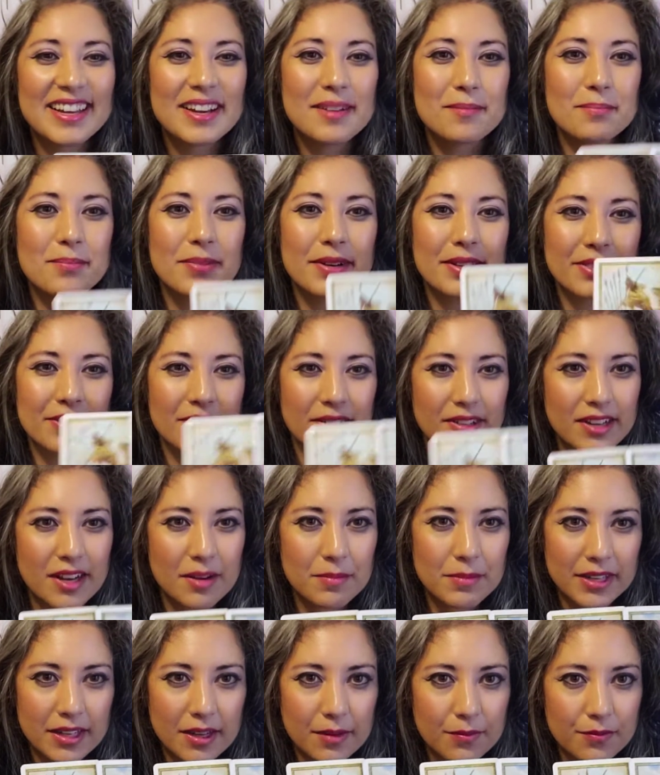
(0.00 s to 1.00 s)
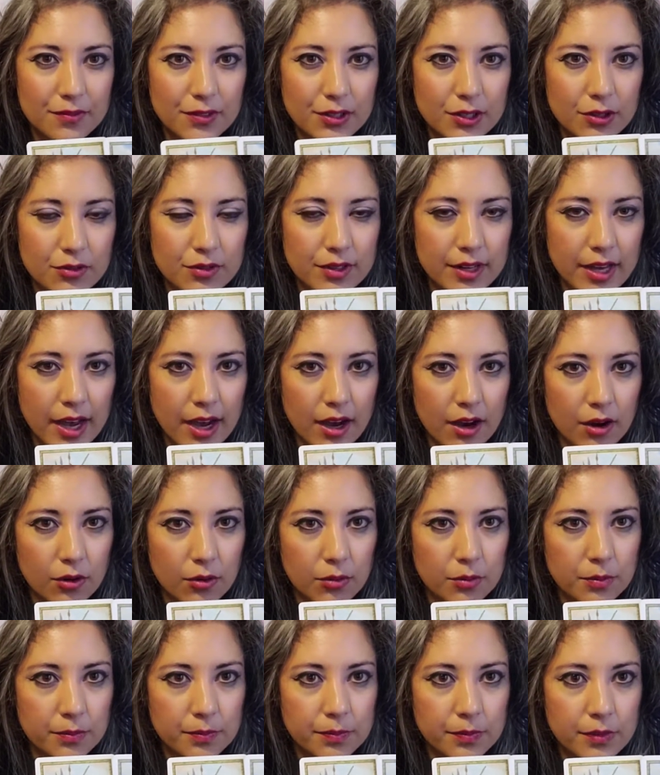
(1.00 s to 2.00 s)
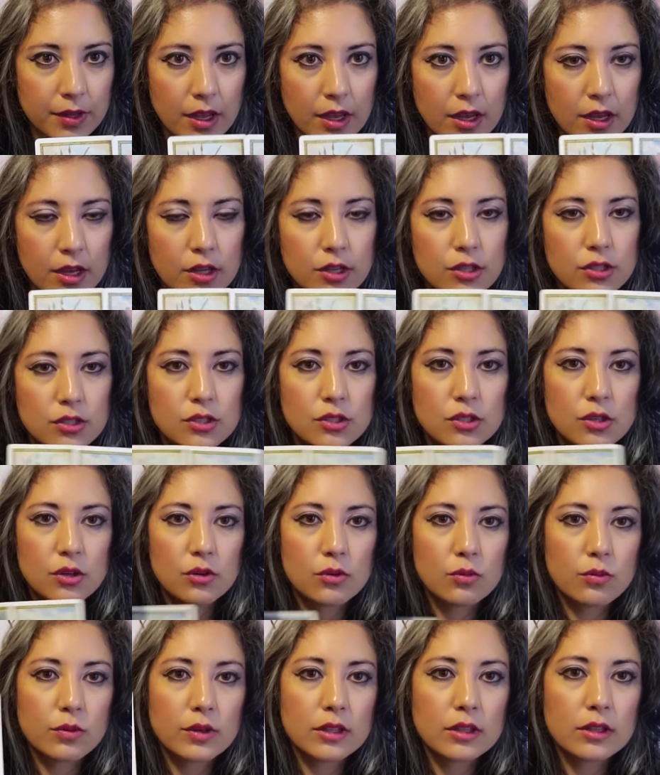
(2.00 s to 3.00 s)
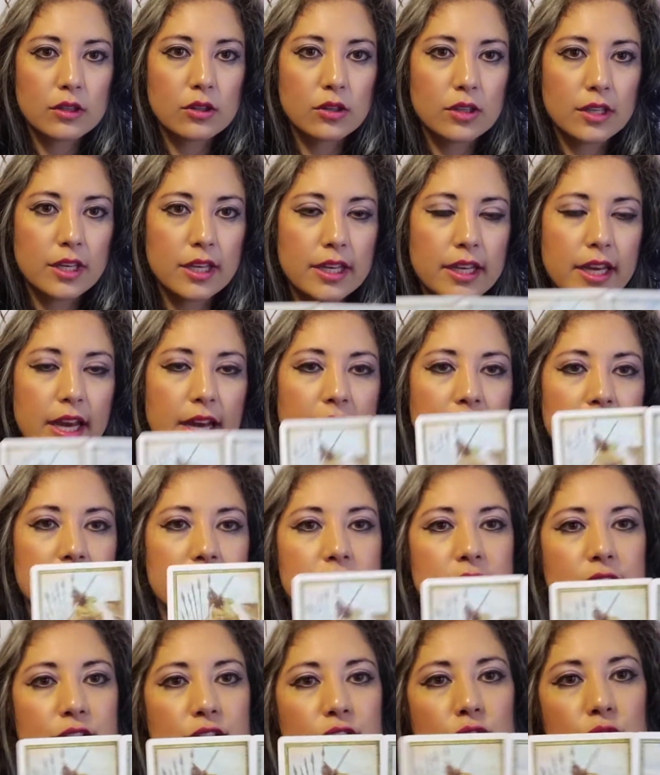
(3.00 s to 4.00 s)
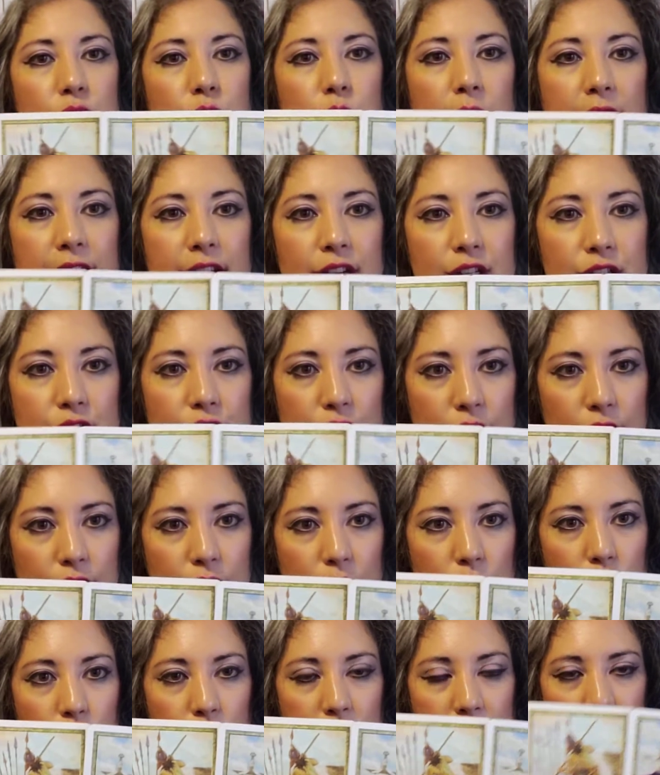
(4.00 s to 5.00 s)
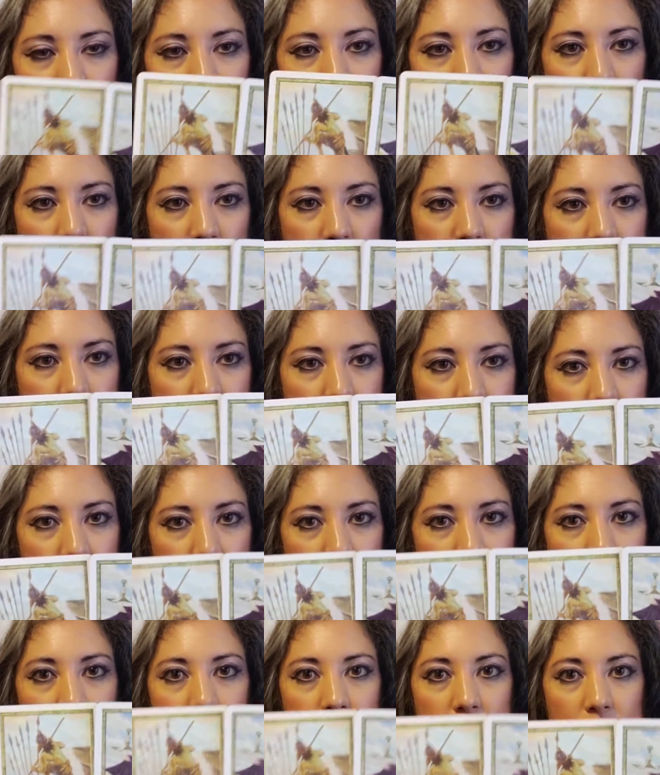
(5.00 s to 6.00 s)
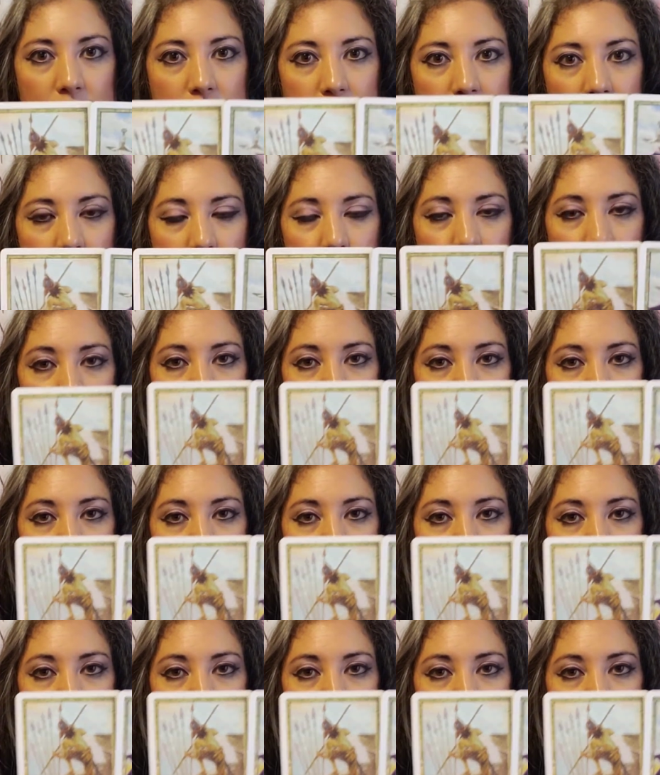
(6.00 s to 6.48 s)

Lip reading: but they're coming up for you now. So we're looking at a situation where justice needs to be